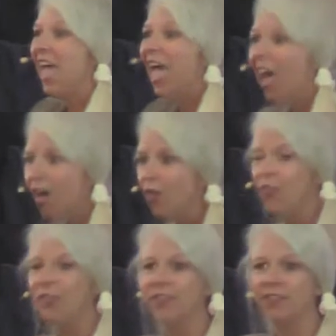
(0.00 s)

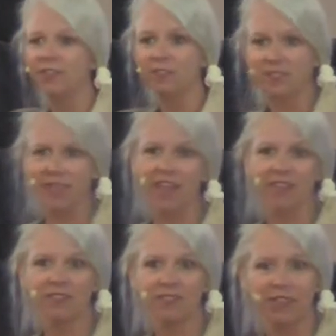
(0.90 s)
healthiest
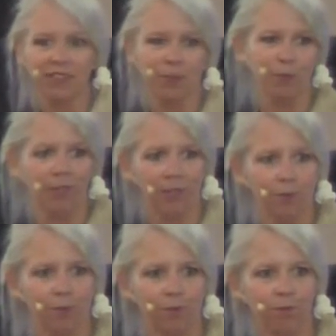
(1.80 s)
sex it can
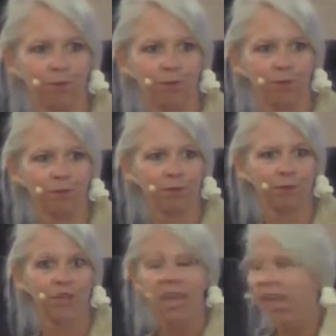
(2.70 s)
be.
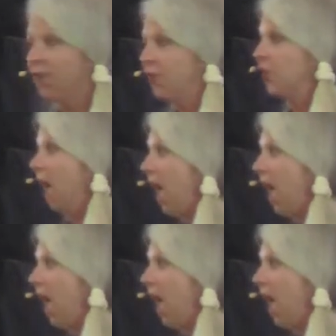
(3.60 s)
And if you're not